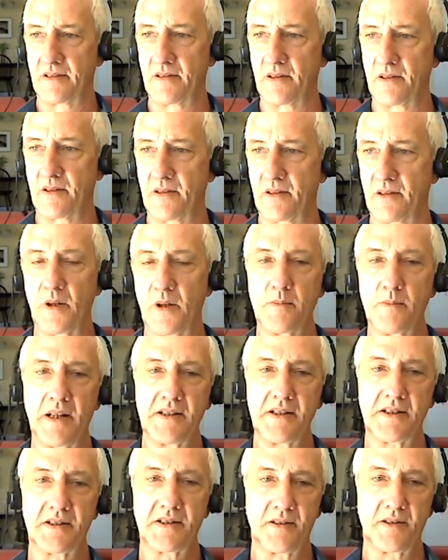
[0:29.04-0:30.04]

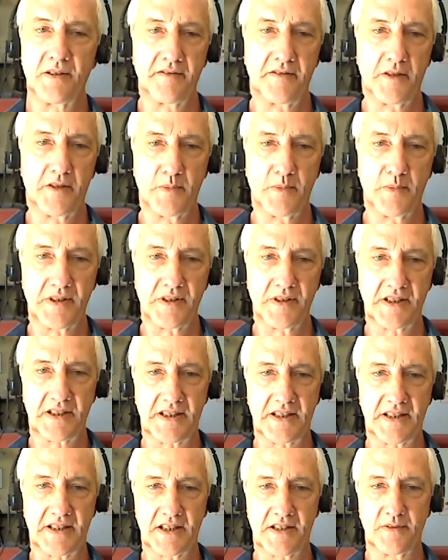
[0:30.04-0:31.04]
Almost all of the more
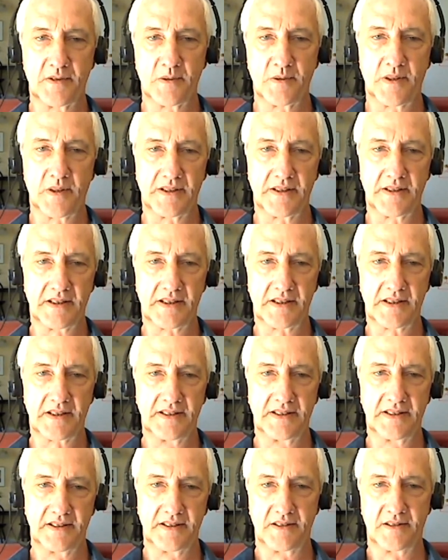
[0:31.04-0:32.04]
successful ones
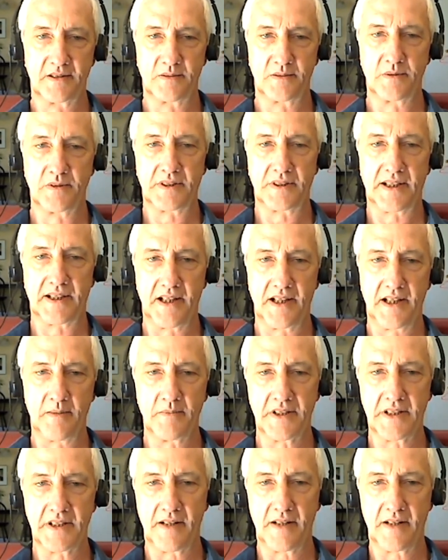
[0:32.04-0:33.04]
will claim
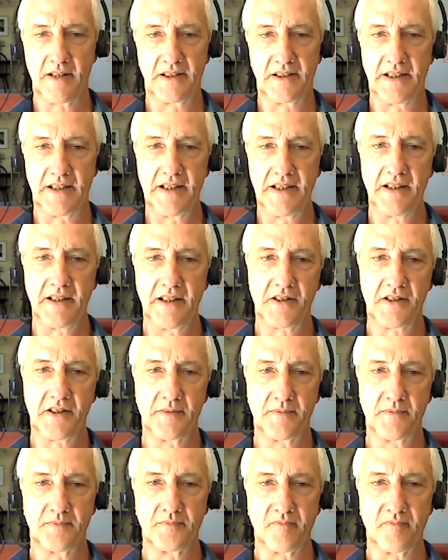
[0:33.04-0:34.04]
that they're in a lineage
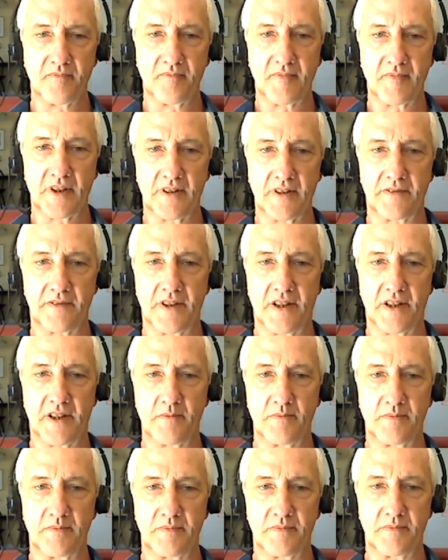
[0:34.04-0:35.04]

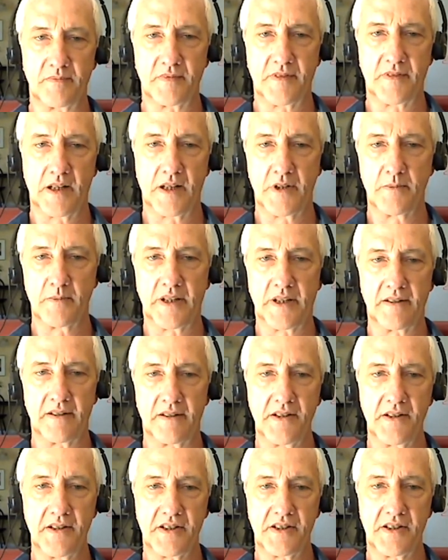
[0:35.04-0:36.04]
from Ramana
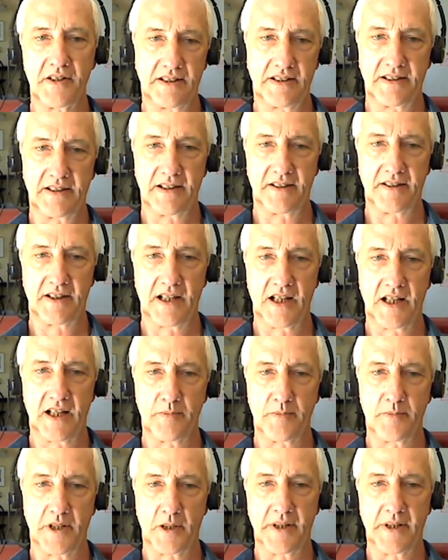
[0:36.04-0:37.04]
Maharshi, and they'll have a
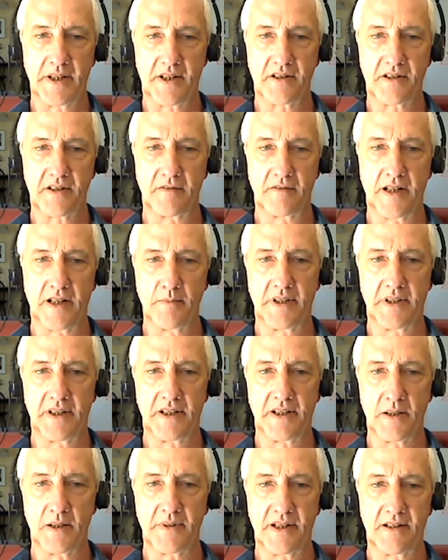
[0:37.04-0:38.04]
big picture of Ramana
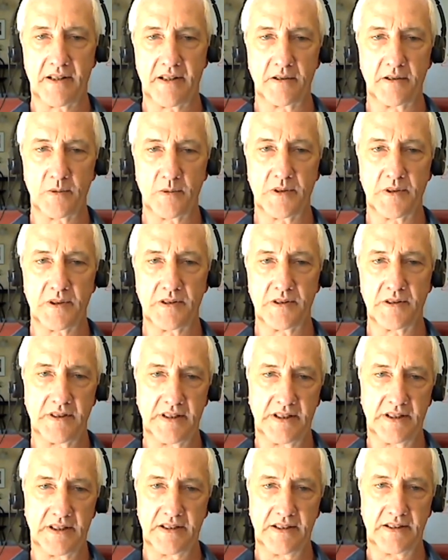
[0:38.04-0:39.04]
up there on the wall,
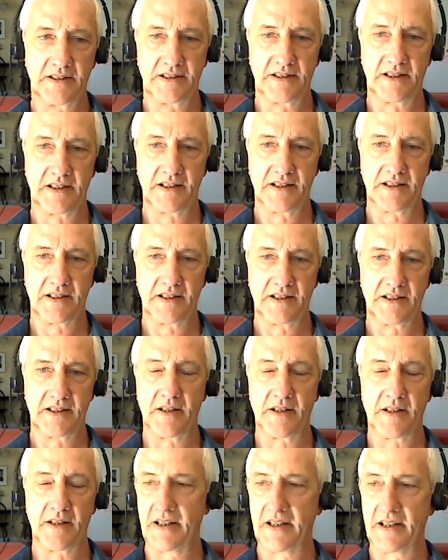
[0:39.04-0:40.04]
and
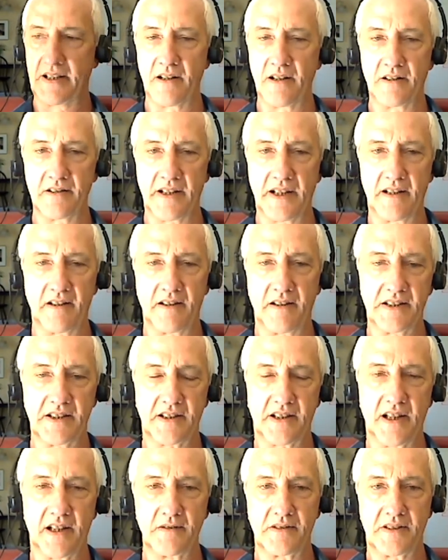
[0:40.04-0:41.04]
somehow they're on his
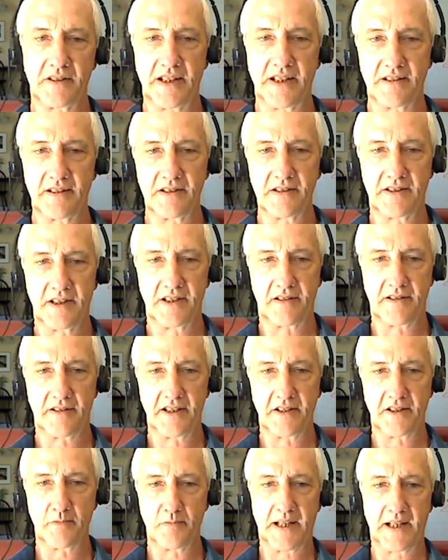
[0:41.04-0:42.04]
coattails. They're
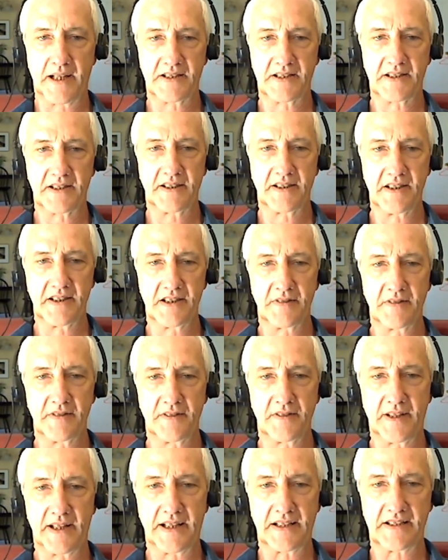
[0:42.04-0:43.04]
trying to bask in his
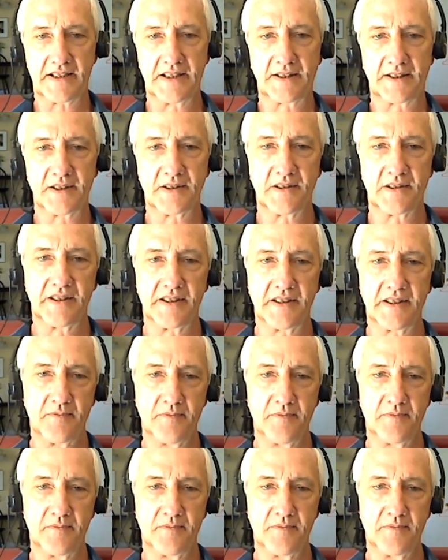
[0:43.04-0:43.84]
reflected glory.